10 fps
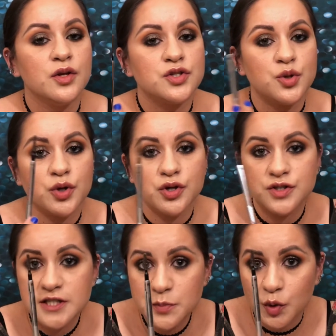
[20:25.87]
So here's
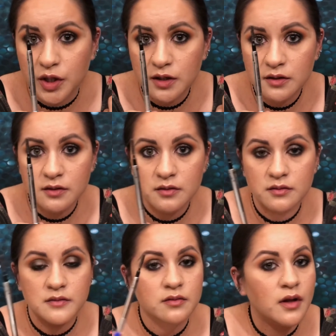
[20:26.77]
the spoolie,
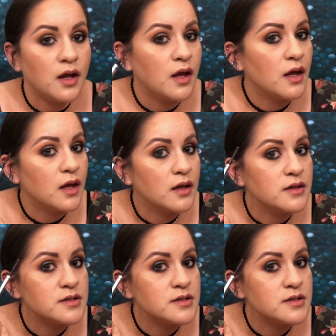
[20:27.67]
and